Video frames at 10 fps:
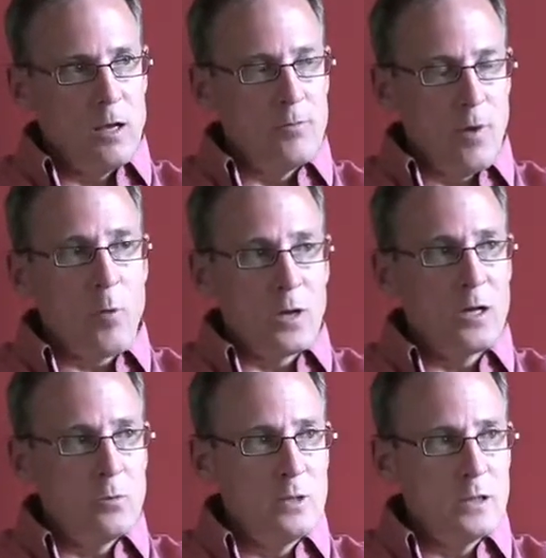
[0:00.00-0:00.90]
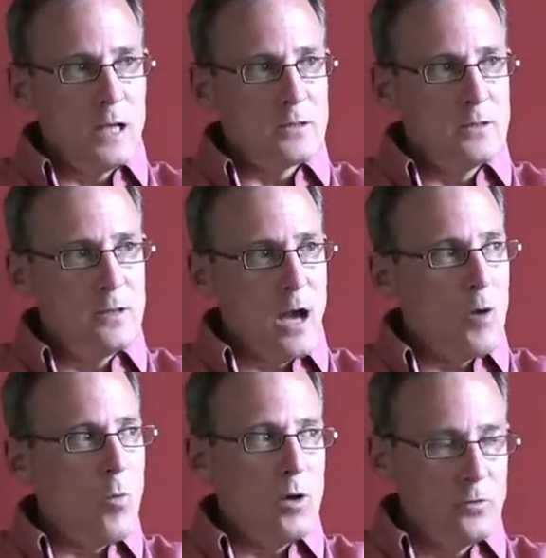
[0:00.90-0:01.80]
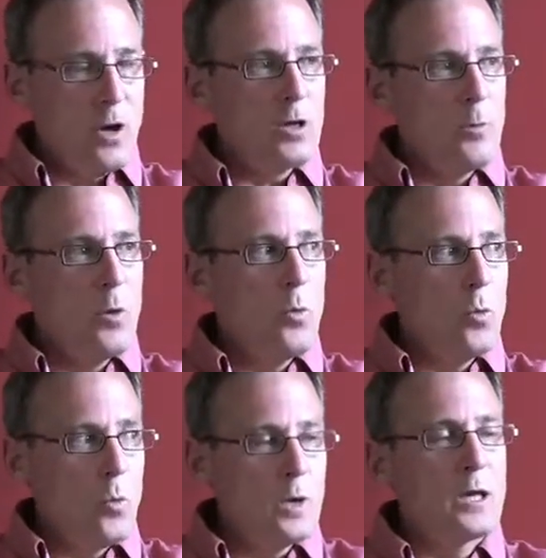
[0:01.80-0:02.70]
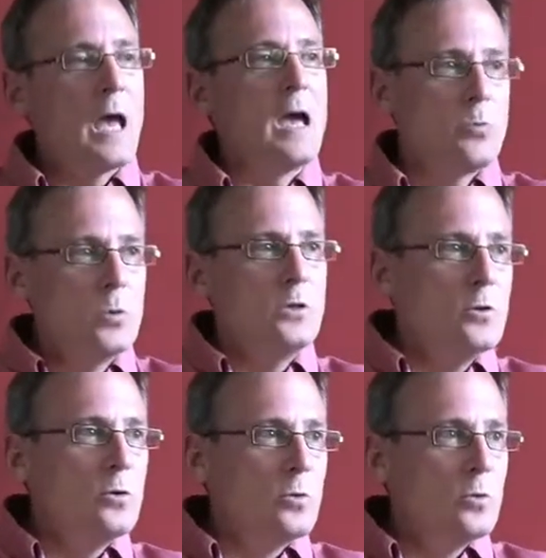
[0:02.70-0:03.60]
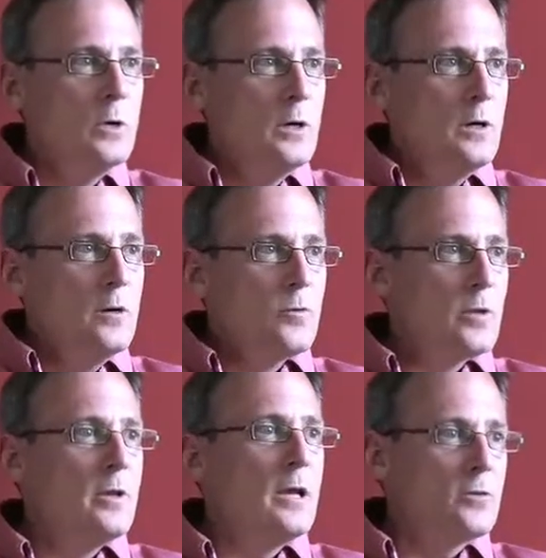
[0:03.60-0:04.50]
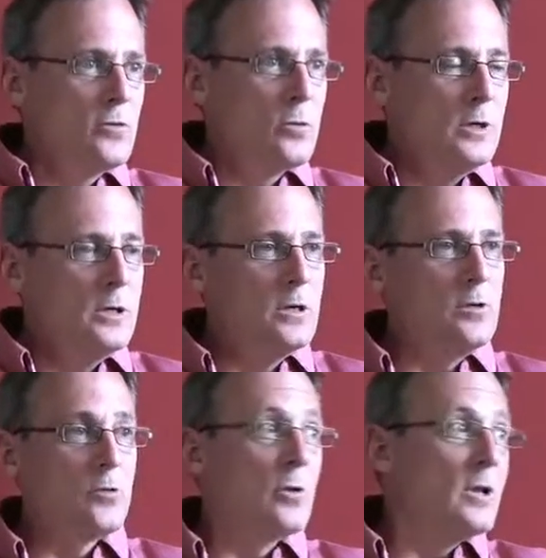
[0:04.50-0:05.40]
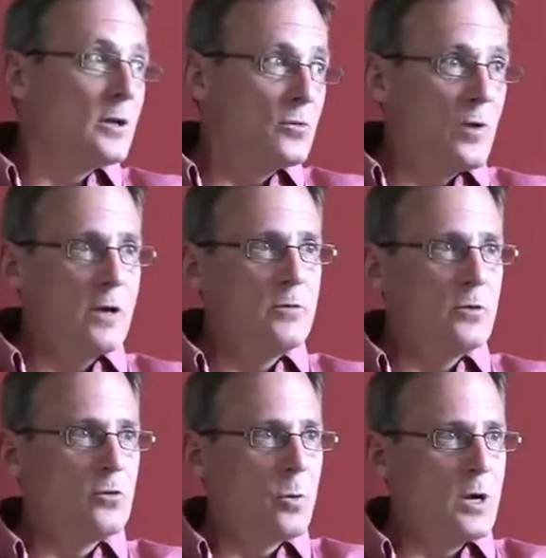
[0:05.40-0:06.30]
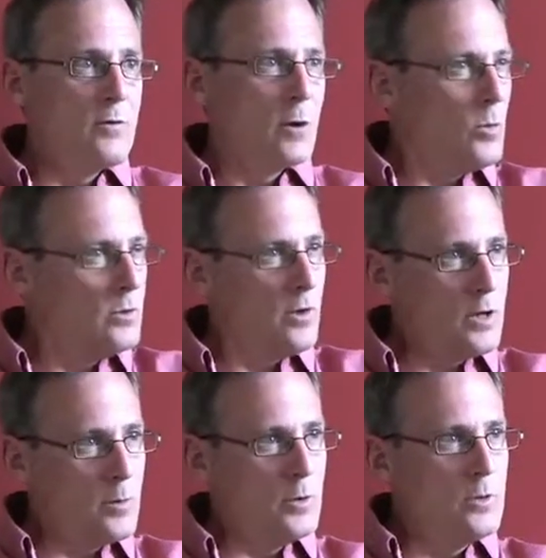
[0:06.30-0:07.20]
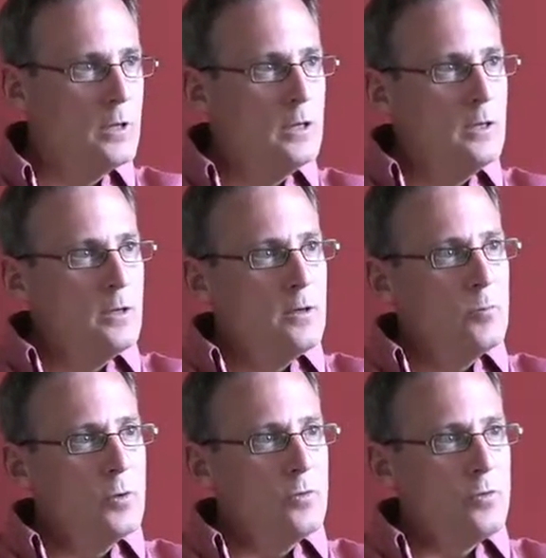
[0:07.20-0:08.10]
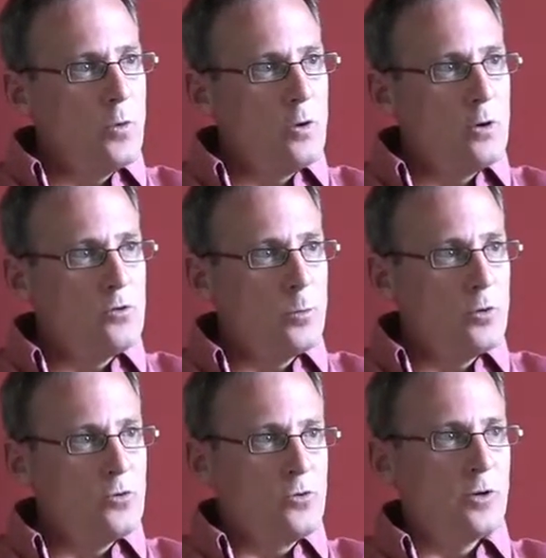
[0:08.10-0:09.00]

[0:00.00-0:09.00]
if I want to get reelected, I want to talk about what can we do for the next 3 years or the next 5 years or whatever. I want to talk about moving forward as opposed to